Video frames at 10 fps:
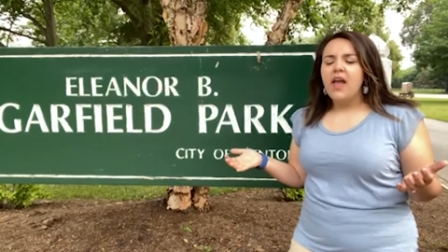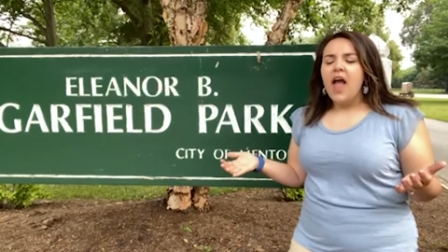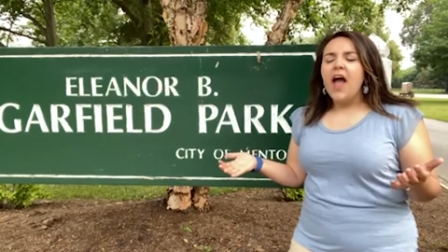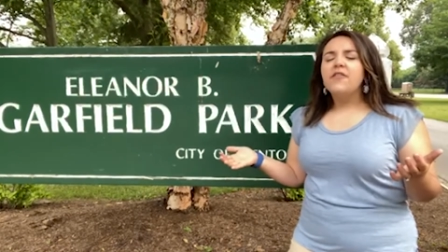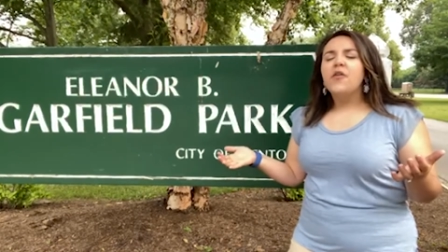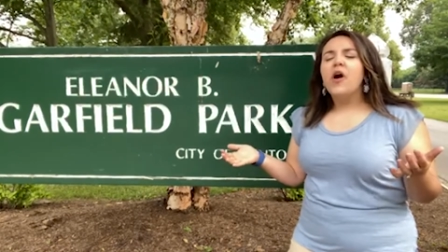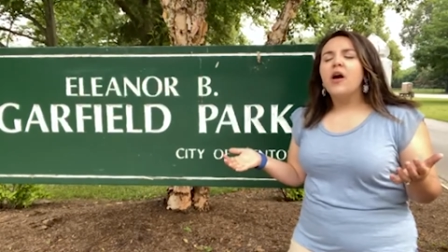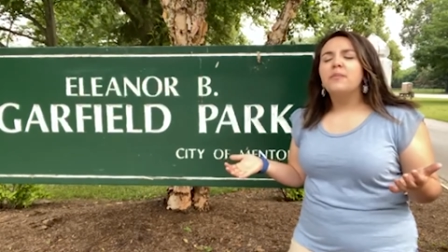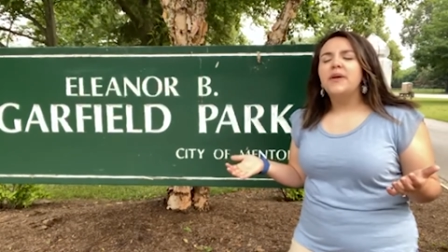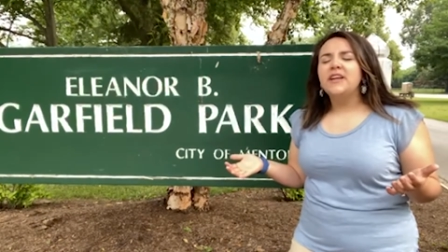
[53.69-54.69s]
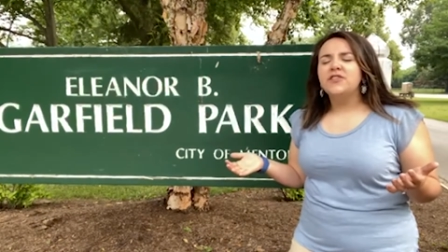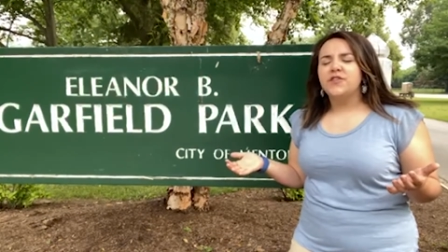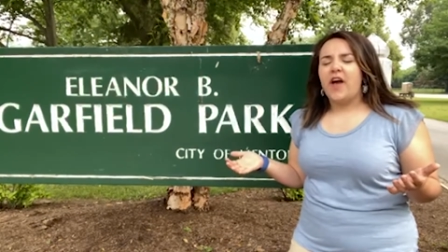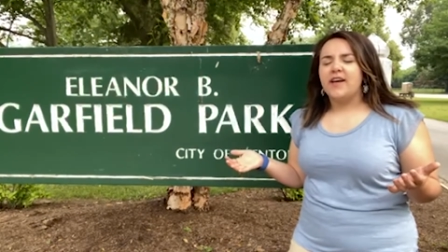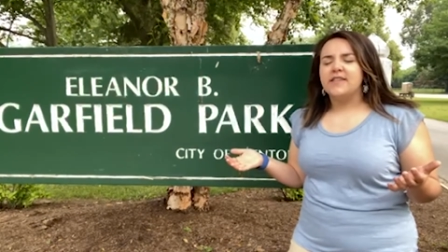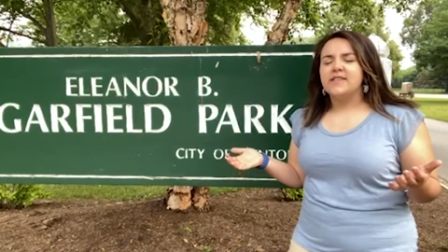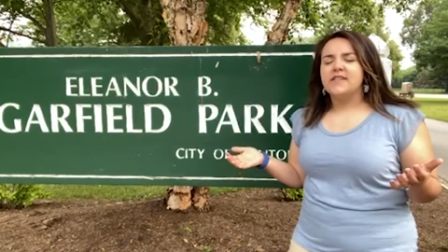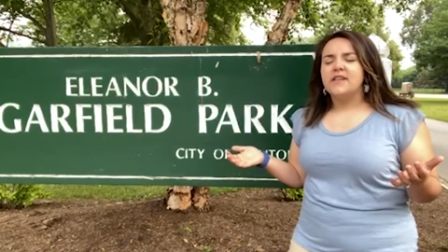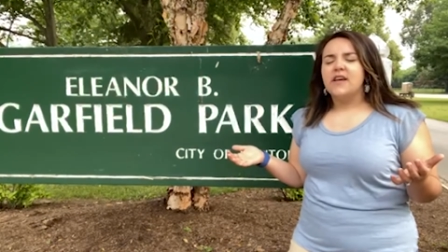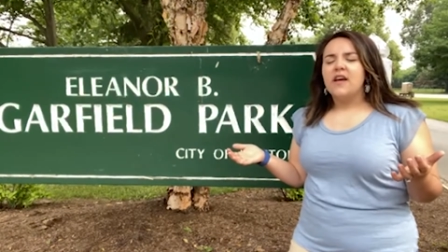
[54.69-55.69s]
And for our
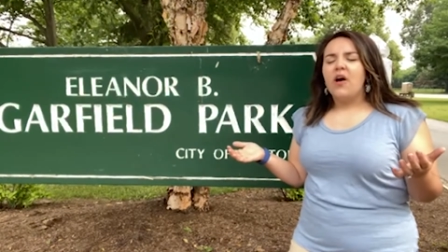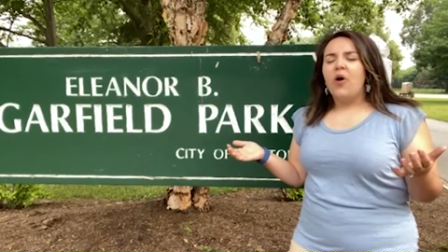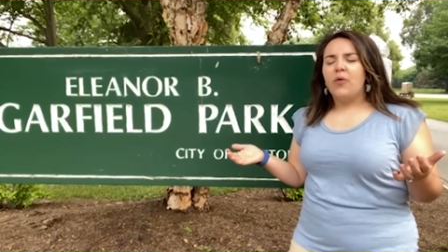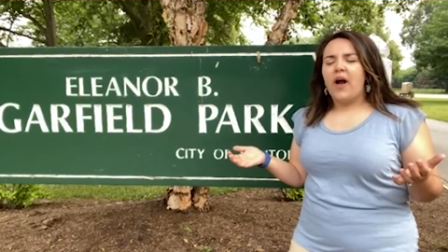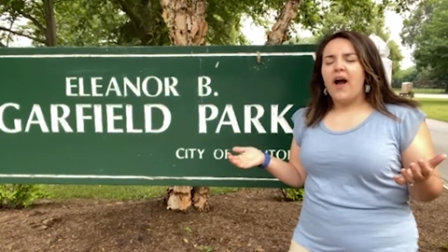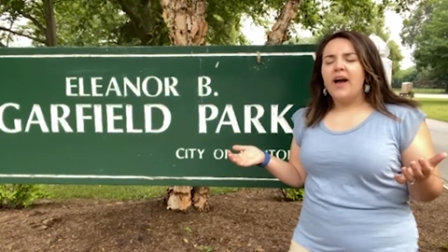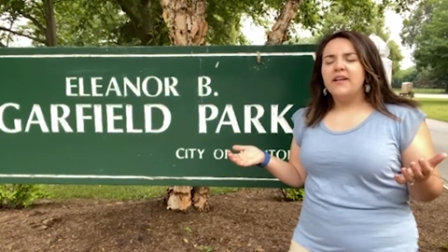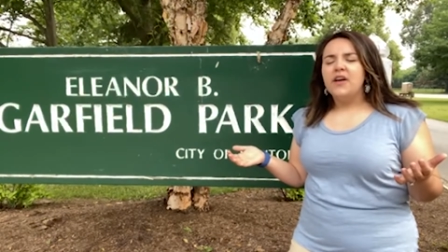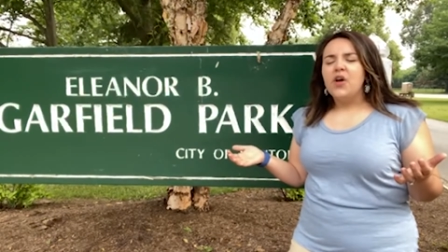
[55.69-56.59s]
Beachfest, oh God,